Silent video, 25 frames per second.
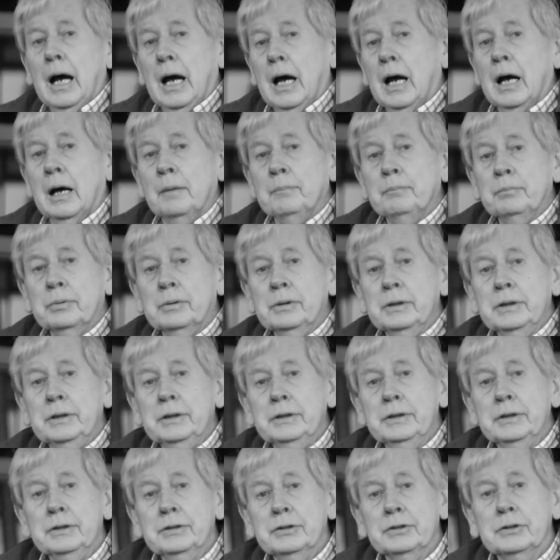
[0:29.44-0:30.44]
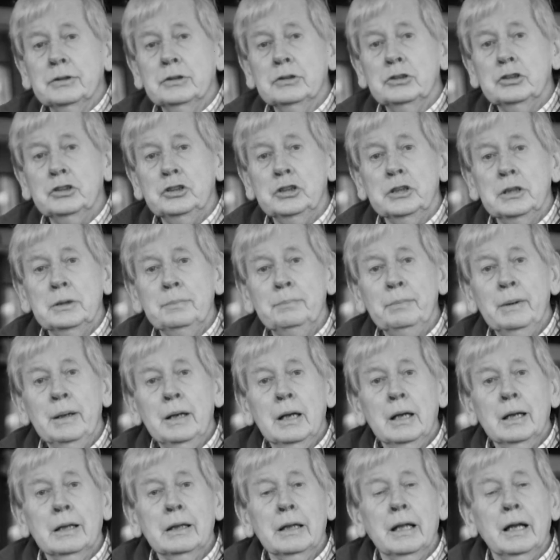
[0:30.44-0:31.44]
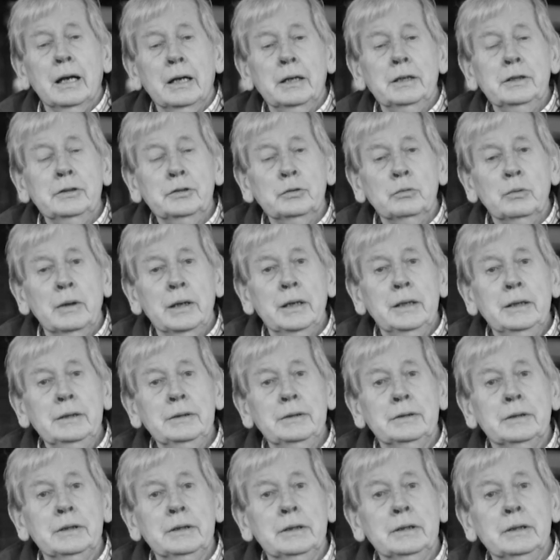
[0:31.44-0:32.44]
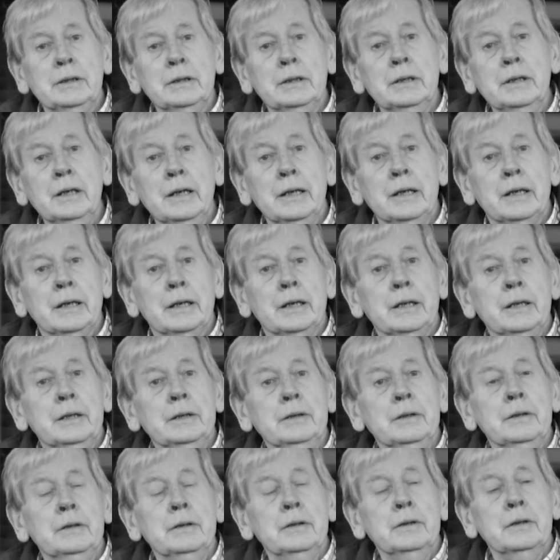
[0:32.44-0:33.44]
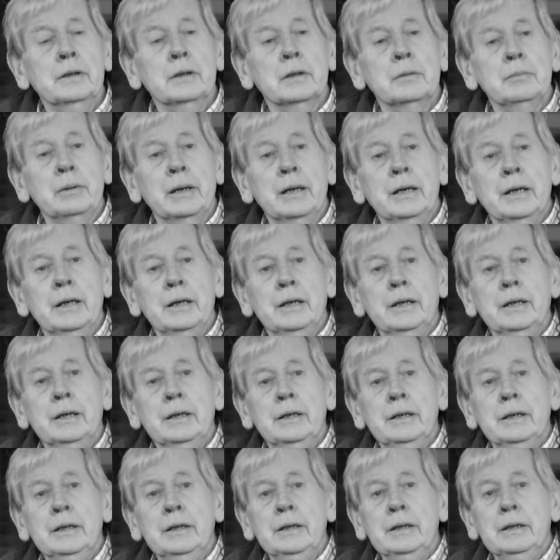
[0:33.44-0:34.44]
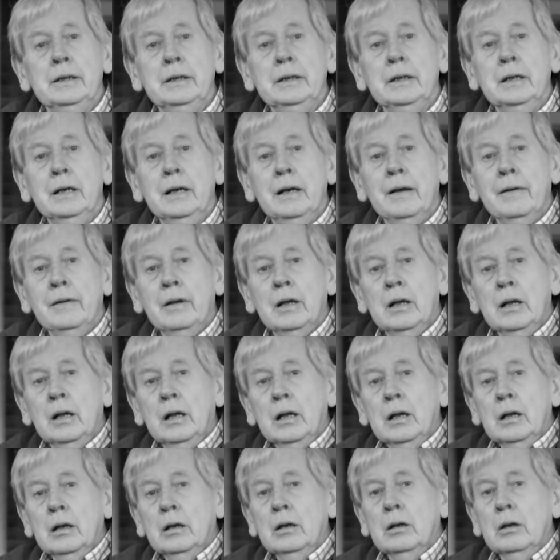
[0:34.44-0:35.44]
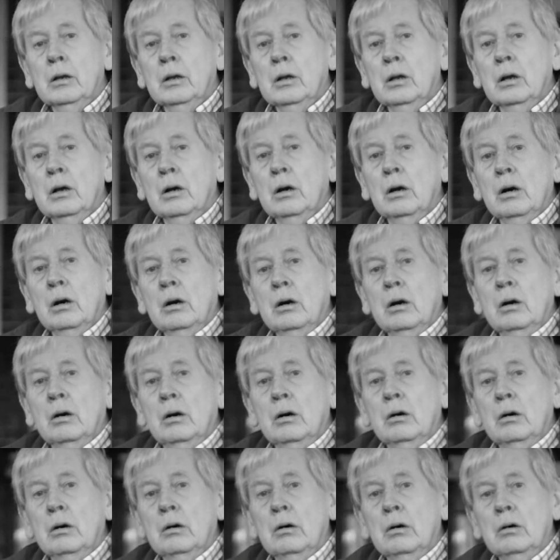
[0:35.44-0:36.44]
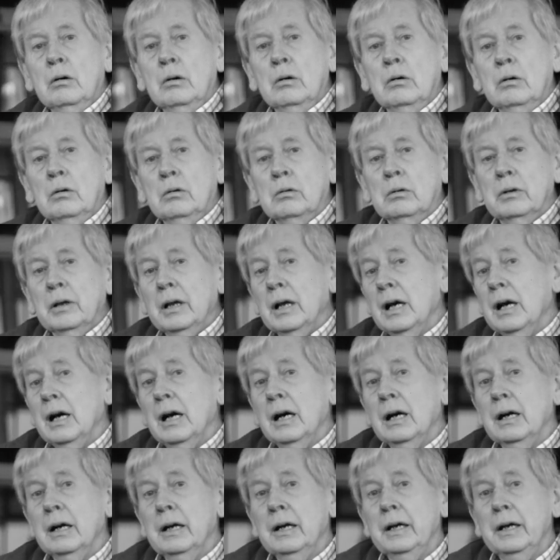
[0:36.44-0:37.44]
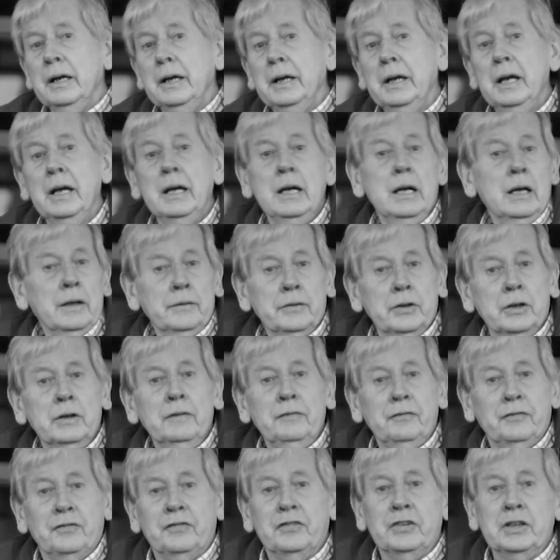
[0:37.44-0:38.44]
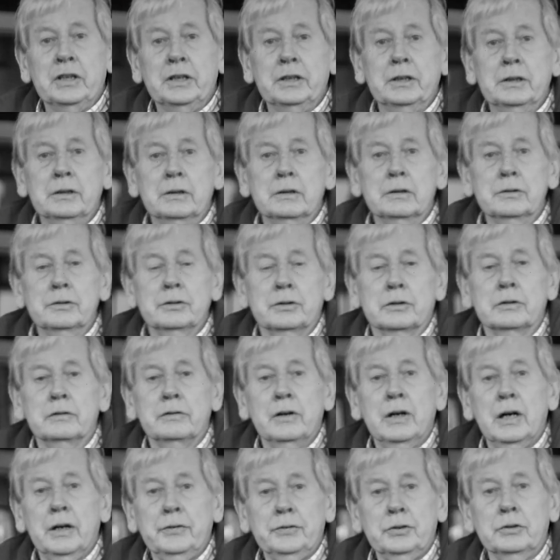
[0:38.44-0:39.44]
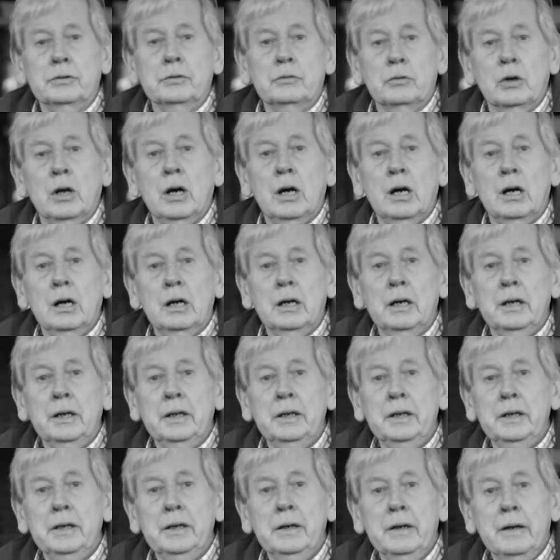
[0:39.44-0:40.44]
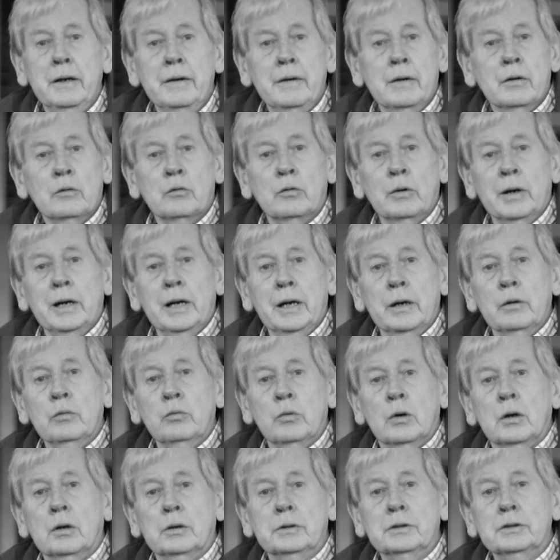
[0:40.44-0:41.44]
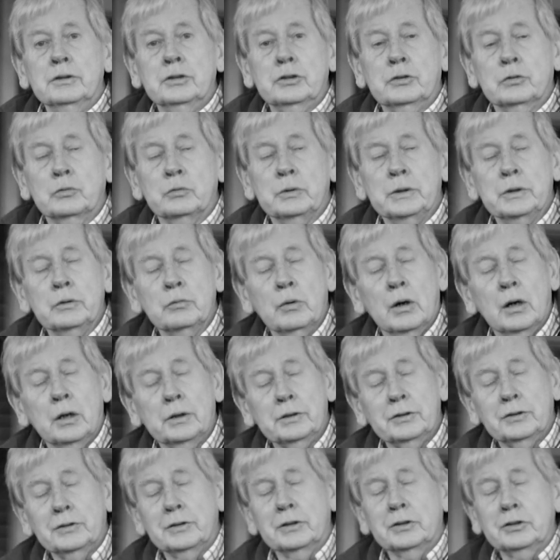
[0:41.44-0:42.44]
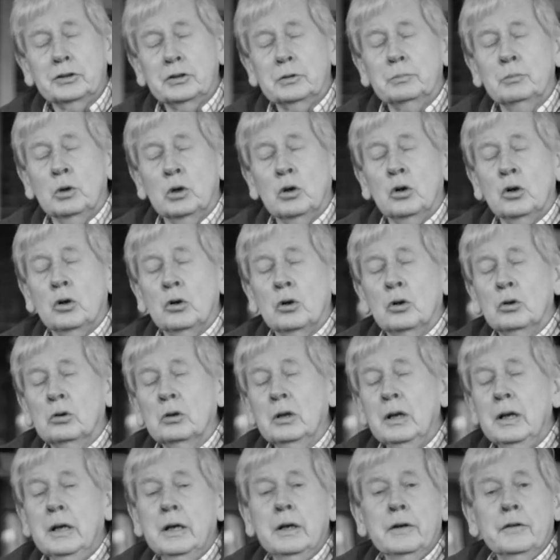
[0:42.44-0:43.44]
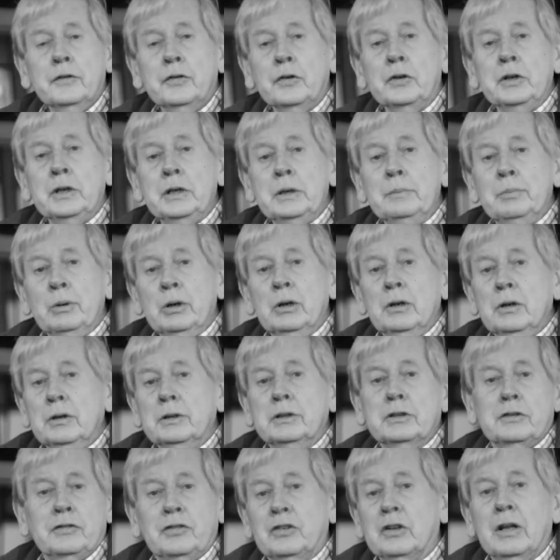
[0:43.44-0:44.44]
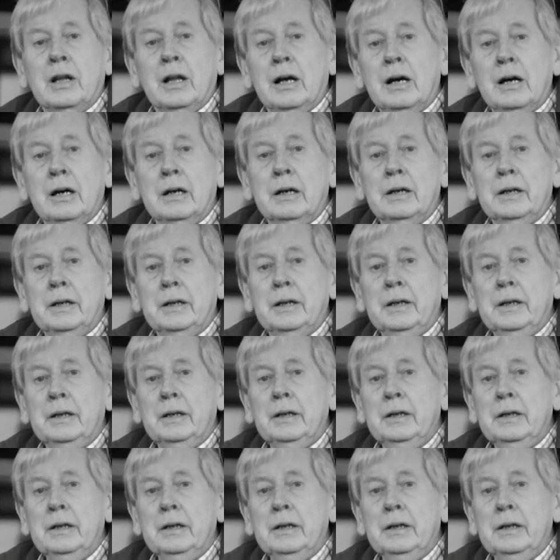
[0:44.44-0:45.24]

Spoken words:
A prison ship lies waiting in the bay. Low lie the fields of Athenry, where once we watched the small three birds fly.